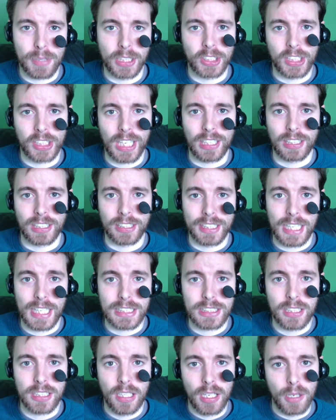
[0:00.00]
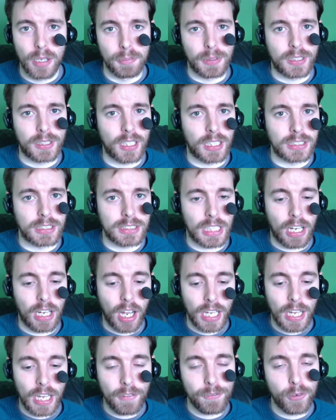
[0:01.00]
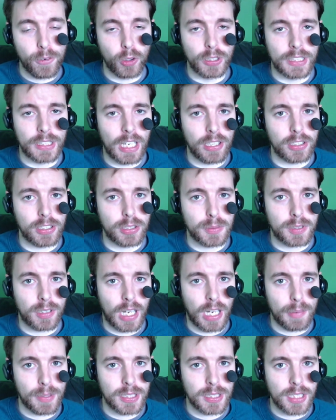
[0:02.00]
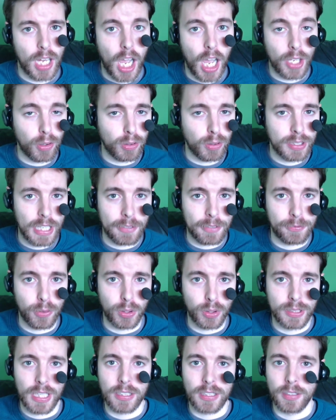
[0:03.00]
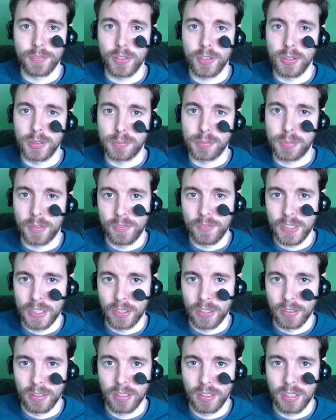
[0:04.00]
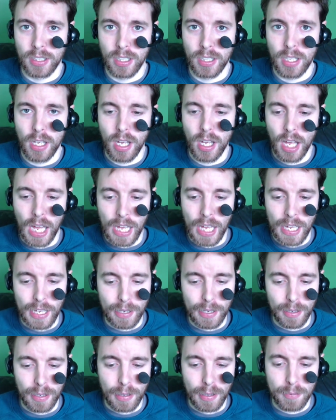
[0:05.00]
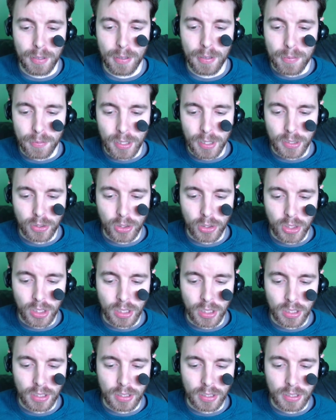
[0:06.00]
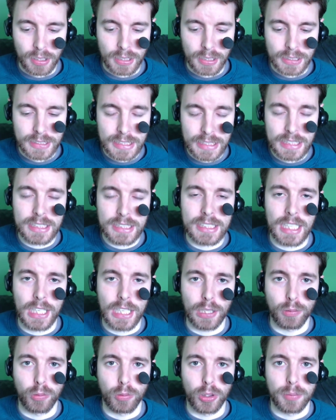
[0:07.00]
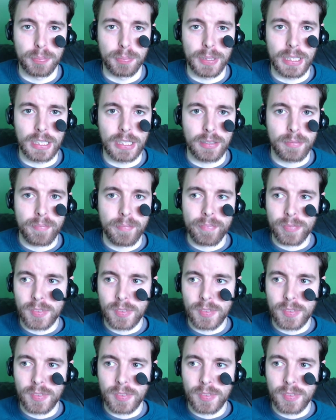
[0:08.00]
my channel gets, because I have 4,000 subscribers. I don't get 4,000 views per video. Another detail would be